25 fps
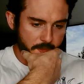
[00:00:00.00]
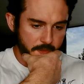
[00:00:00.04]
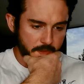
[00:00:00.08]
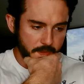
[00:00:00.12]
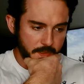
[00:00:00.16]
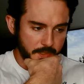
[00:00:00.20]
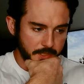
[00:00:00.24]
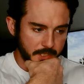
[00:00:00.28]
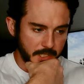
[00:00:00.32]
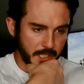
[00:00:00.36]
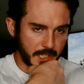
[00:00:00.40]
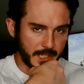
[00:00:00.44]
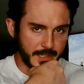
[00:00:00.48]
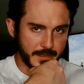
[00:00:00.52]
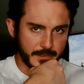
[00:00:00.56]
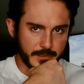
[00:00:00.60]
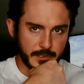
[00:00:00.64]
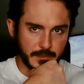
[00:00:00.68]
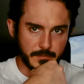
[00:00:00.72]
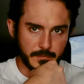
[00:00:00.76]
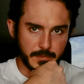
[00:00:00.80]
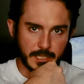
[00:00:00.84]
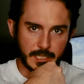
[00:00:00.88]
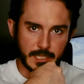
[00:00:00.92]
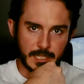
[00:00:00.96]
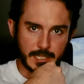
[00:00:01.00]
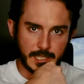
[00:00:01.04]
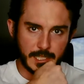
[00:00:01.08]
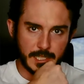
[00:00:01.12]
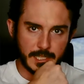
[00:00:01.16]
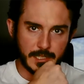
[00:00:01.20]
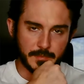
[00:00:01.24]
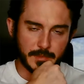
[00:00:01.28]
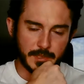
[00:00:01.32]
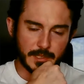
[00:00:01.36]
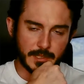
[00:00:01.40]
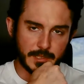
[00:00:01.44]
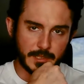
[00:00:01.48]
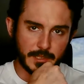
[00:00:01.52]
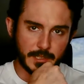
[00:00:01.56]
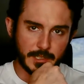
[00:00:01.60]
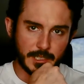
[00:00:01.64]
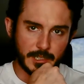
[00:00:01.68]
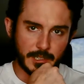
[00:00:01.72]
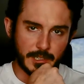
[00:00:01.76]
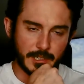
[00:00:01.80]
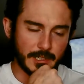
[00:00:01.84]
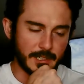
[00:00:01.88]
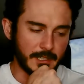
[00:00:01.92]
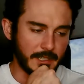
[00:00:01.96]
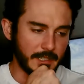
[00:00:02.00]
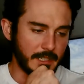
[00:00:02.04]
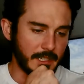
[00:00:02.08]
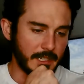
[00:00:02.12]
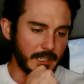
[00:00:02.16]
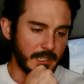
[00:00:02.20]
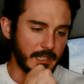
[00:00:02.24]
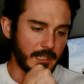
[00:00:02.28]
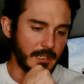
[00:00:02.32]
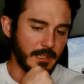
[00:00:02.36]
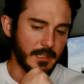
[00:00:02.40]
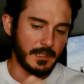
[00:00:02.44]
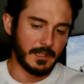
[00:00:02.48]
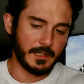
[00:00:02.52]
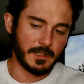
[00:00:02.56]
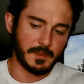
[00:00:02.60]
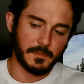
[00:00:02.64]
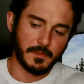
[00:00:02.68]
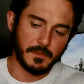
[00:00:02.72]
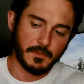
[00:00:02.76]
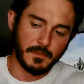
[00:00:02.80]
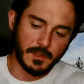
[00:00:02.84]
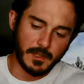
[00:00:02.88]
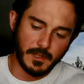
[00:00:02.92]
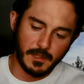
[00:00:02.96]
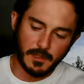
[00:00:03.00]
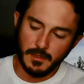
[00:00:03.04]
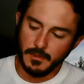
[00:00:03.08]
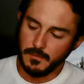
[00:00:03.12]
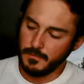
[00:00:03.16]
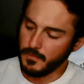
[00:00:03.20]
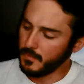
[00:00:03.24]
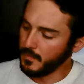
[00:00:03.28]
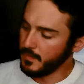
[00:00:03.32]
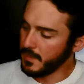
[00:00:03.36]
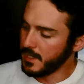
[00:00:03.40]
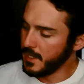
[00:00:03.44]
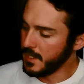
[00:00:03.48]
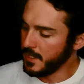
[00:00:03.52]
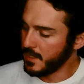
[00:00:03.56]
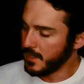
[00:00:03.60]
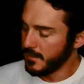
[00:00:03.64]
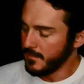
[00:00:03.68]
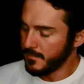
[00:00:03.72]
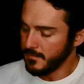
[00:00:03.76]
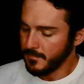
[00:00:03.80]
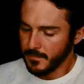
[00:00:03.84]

so I have to admit, I am a little tired today. It has been one hell of a week.